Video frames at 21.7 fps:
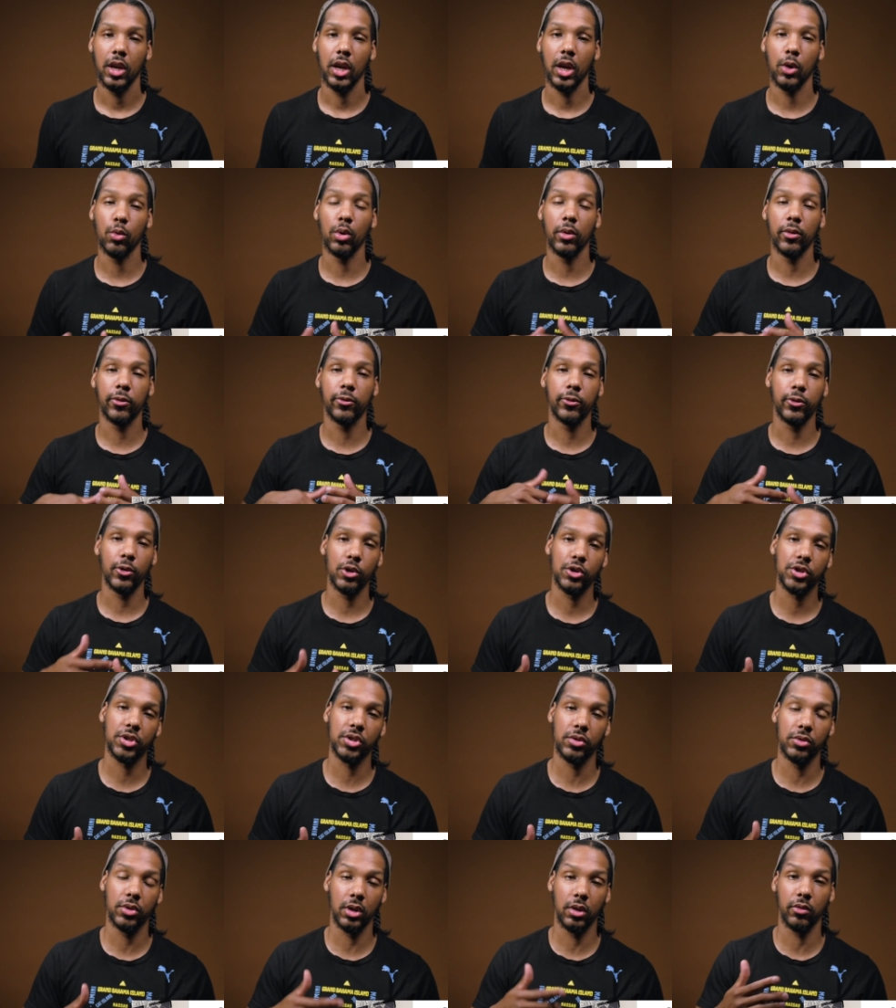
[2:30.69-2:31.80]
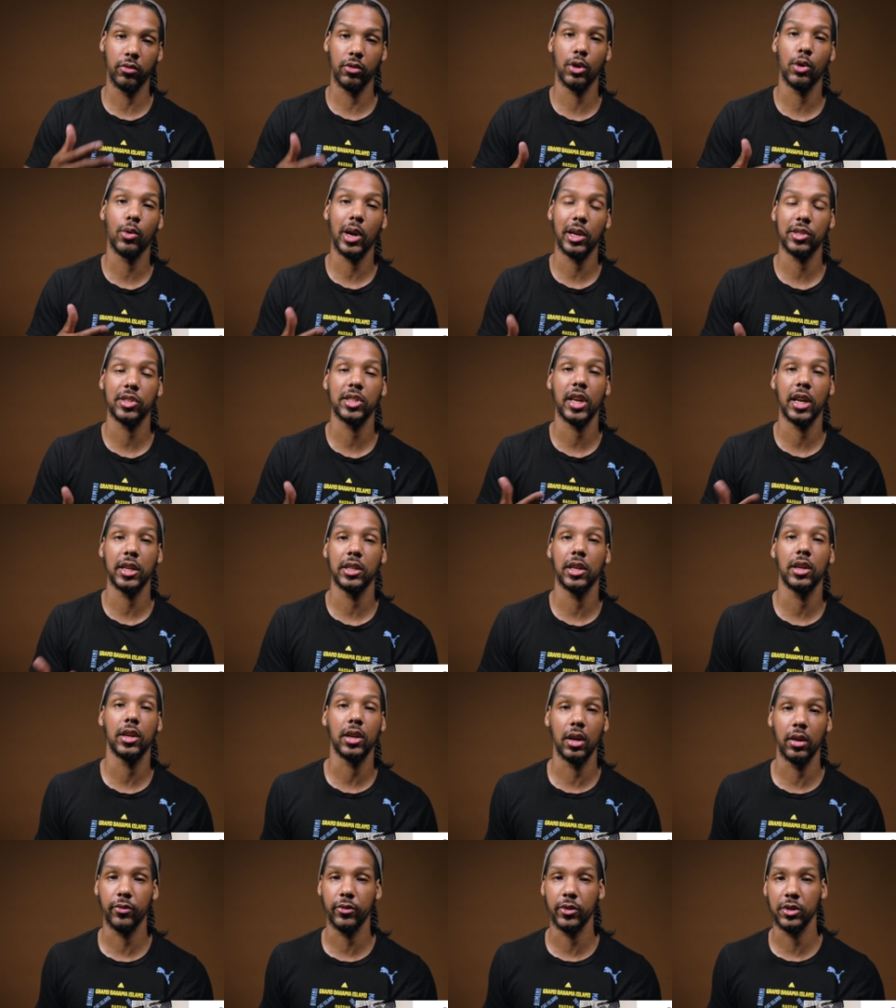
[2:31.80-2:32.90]
it will force you to grow outside of your
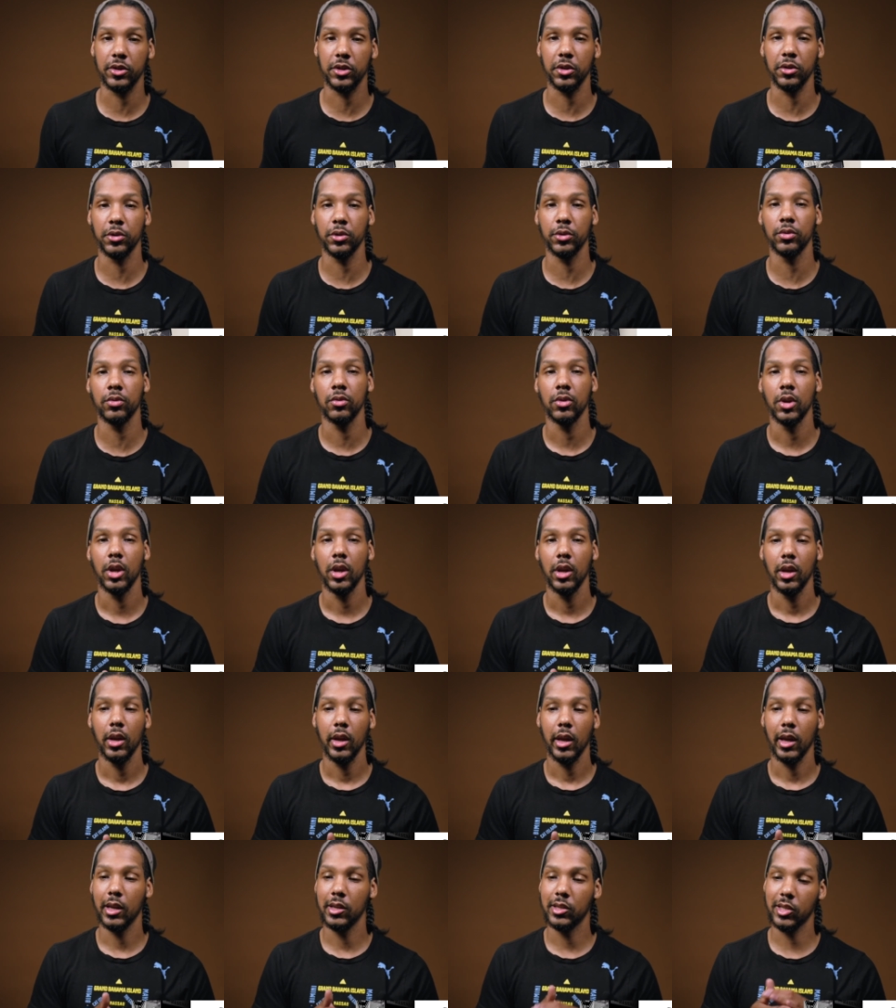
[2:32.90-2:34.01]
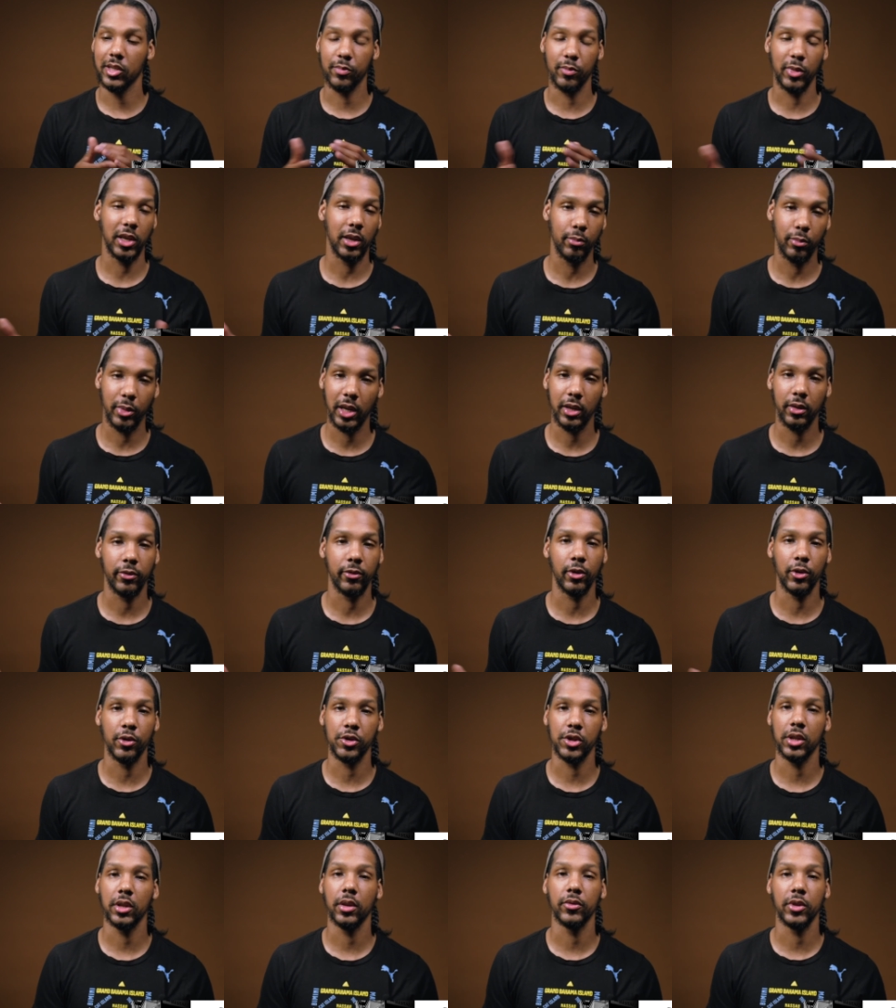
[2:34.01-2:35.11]
comfort zone and just be a better
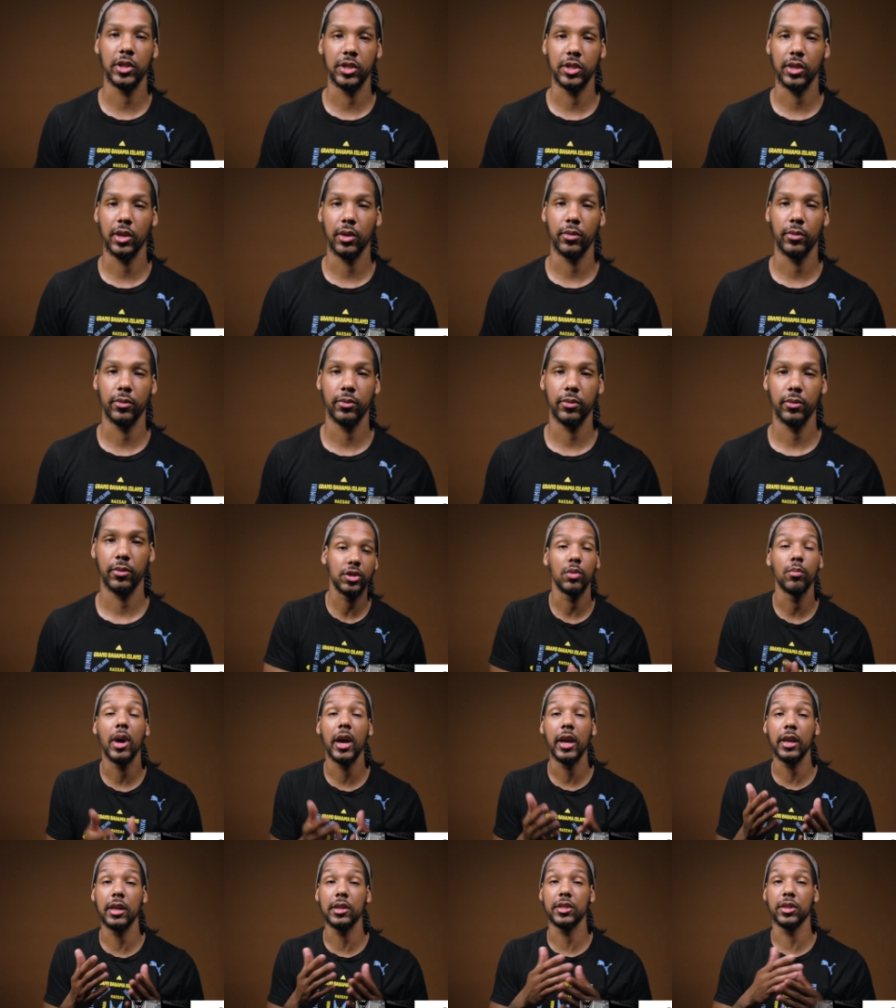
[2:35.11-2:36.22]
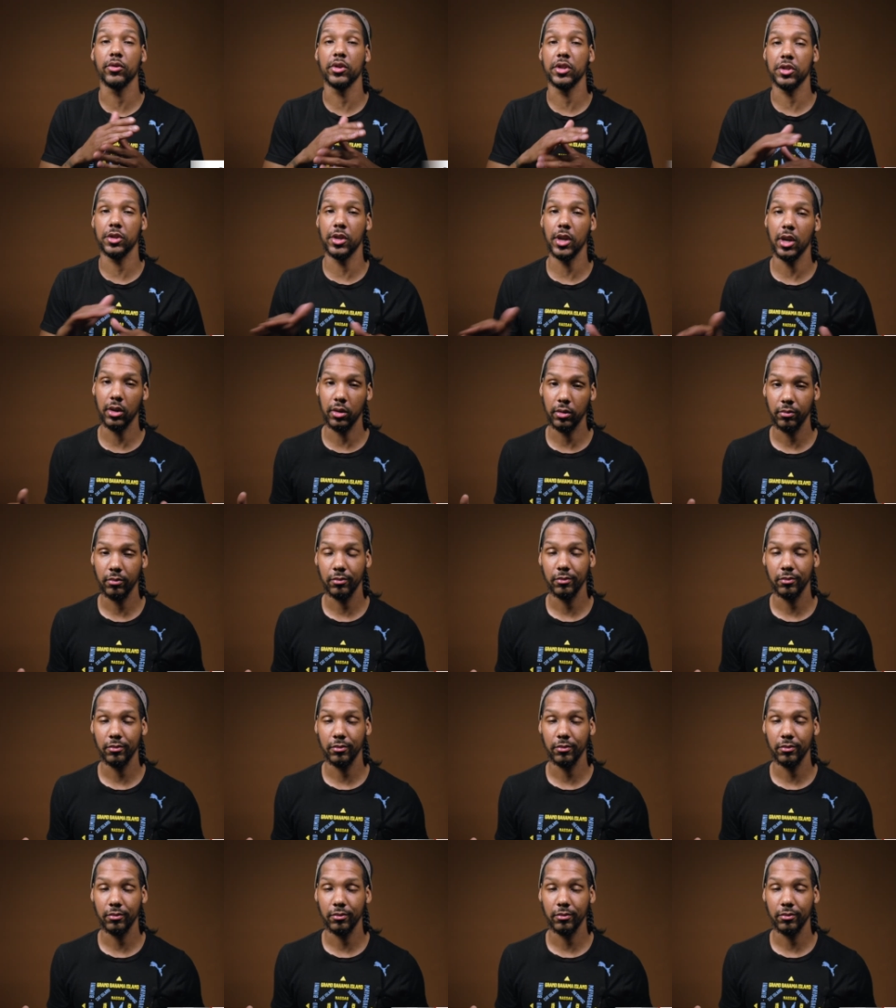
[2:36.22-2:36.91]
version of yourself. So my answer is no.